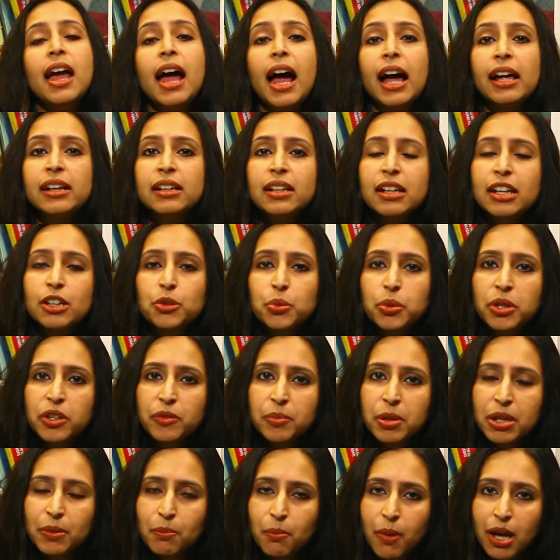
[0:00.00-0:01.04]
and it would have
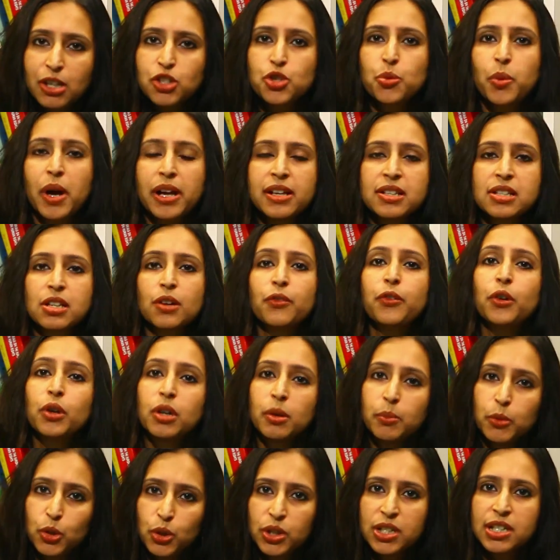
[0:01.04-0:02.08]
been much wiser for
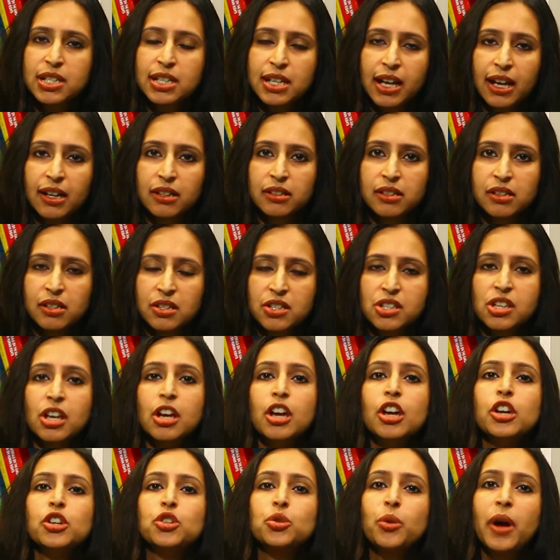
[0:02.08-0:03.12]
community elders
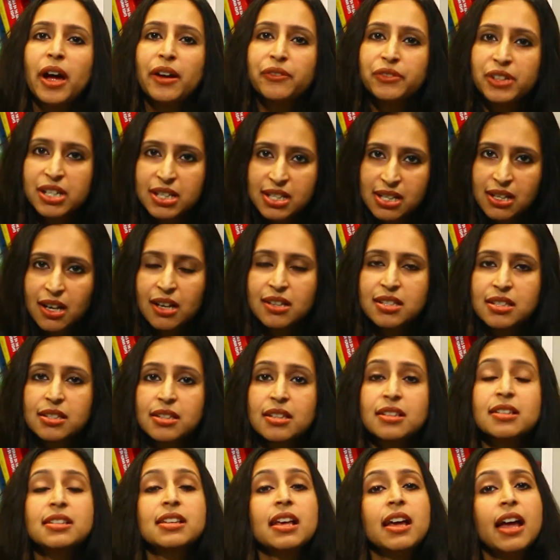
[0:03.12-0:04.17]
to have discussed
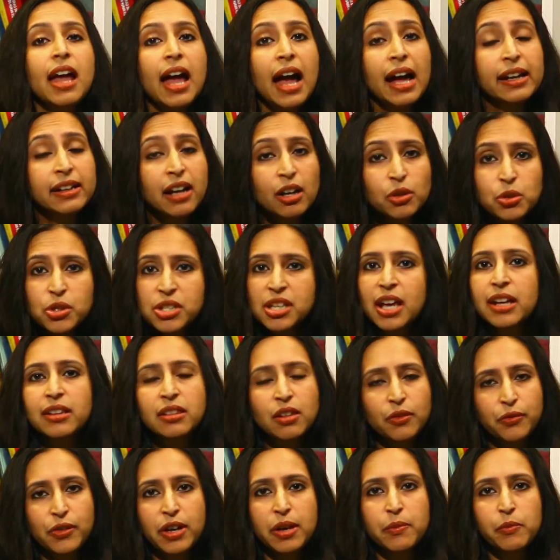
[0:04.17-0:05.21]
this and outside
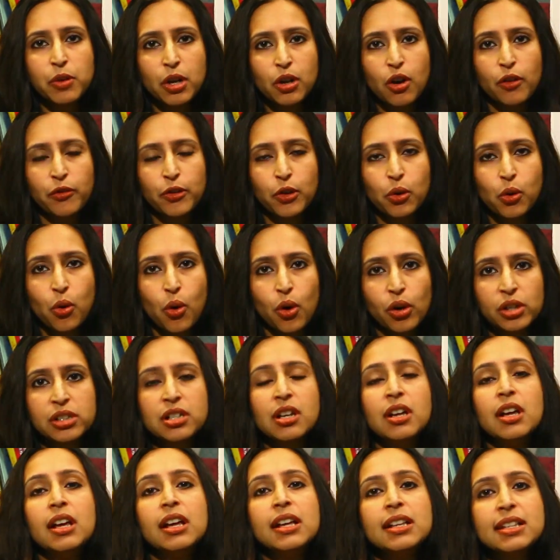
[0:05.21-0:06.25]
the framework of a court
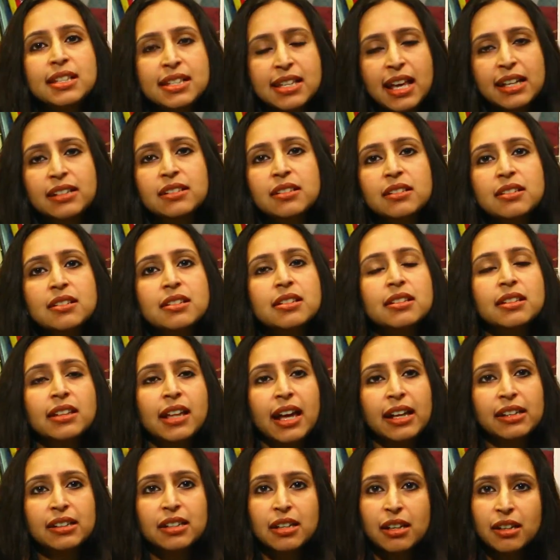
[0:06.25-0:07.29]
settled
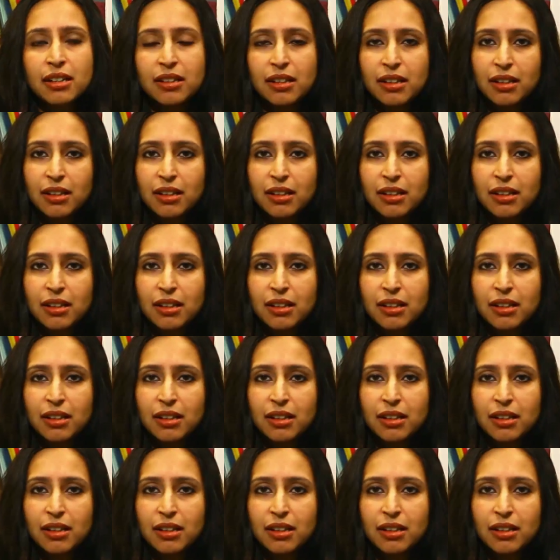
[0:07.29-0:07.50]
that